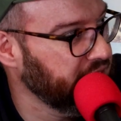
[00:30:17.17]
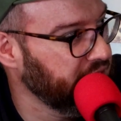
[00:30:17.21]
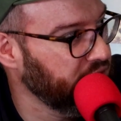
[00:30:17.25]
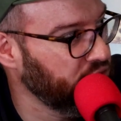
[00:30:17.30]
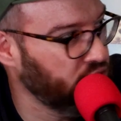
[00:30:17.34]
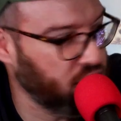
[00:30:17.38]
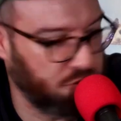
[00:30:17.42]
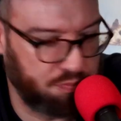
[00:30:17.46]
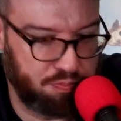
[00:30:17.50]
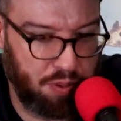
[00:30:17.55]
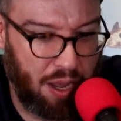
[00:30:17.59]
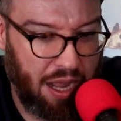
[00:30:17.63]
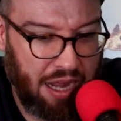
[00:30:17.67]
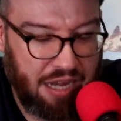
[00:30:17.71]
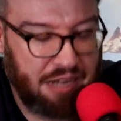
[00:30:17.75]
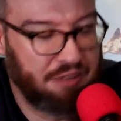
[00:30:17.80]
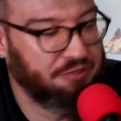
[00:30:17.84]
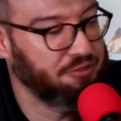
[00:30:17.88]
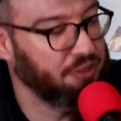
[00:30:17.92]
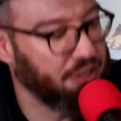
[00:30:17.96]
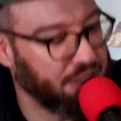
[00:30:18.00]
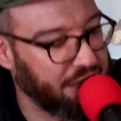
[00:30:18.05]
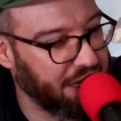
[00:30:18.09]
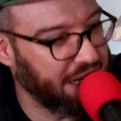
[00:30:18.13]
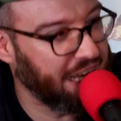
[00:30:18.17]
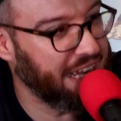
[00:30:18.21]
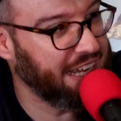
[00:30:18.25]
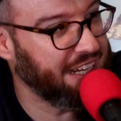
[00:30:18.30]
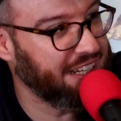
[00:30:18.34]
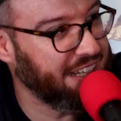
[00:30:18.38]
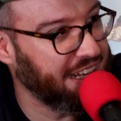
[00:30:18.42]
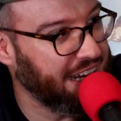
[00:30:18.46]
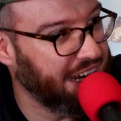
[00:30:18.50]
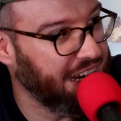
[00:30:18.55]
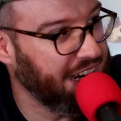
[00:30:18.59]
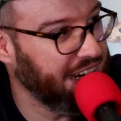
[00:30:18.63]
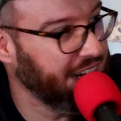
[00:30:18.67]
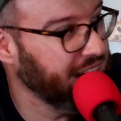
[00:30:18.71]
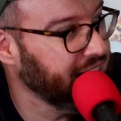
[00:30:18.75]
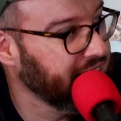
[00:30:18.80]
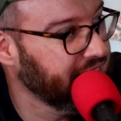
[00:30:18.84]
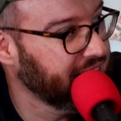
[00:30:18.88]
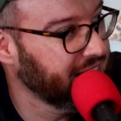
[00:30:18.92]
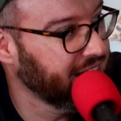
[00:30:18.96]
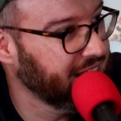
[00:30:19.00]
You just buy a fucking AK